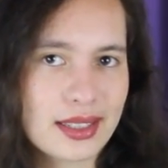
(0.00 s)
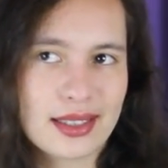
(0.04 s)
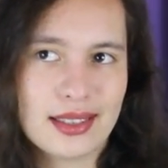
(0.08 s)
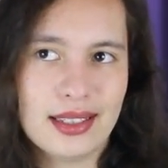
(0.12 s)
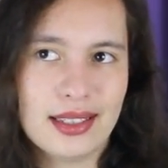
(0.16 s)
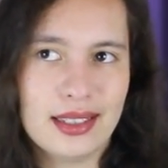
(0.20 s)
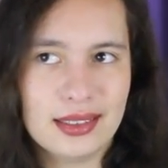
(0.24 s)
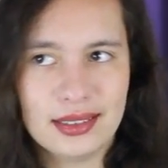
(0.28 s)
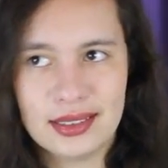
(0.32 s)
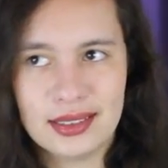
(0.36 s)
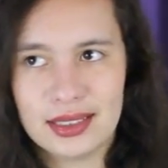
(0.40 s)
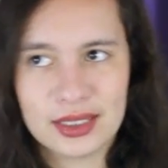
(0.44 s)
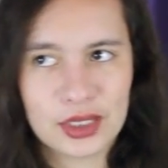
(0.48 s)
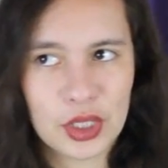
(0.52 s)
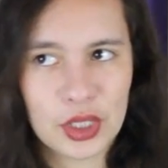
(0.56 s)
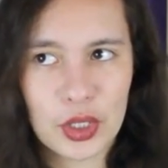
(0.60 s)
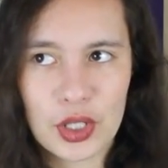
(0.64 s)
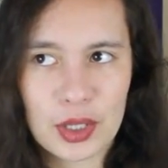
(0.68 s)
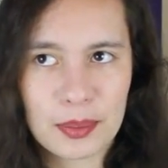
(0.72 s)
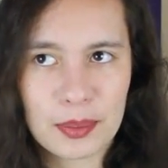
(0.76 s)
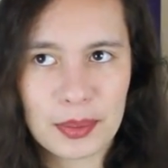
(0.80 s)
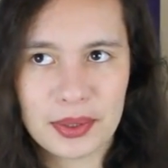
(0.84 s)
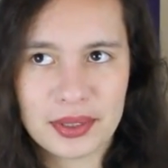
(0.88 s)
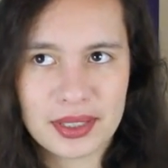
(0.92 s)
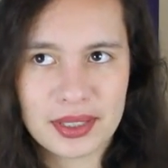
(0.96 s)
it's
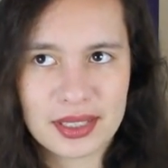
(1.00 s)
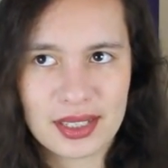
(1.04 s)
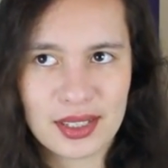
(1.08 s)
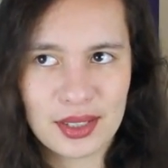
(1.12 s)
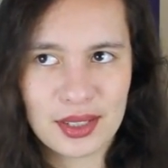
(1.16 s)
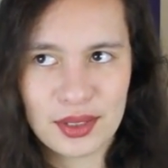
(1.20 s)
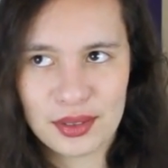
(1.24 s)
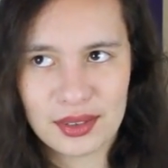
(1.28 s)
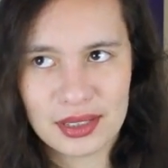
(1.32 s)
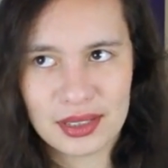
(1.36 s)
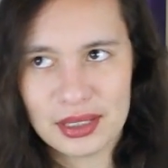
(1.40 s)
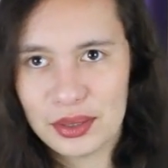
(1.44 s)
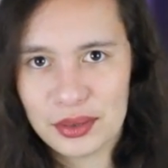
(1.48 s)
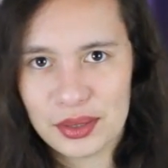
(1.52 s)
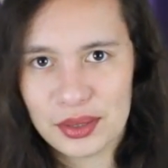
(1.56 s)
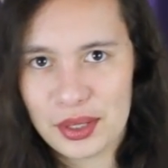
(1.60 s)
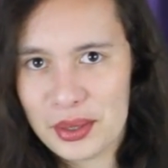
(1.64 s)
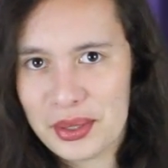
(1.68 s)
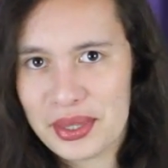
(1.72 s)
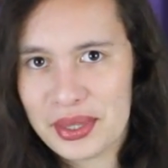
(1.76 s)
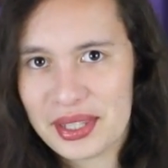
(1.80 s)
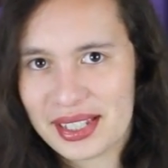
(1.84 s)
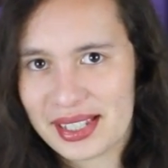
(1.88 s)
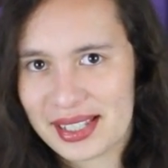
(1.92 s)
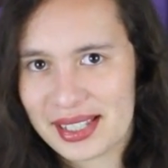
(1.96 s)
horrible, this is, you know,
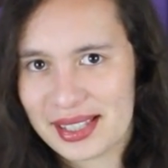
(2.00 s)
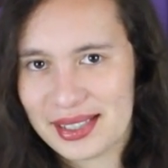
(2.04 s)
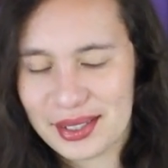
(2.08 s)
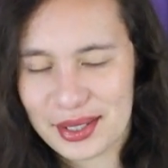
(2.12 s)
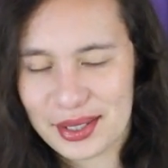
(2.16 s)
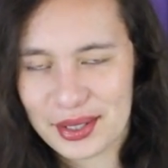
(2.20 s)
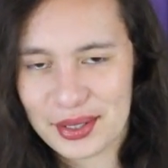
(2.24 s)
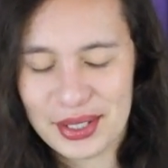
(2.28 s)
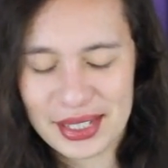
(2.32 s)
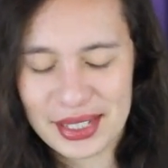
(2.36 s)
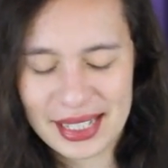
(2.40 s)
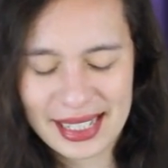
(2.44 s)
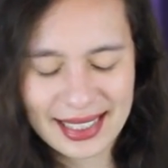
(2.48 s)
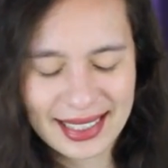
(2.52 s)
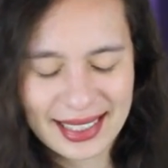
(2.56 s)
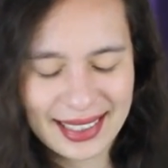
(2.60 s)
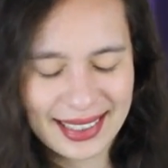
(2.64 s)
this isn't good.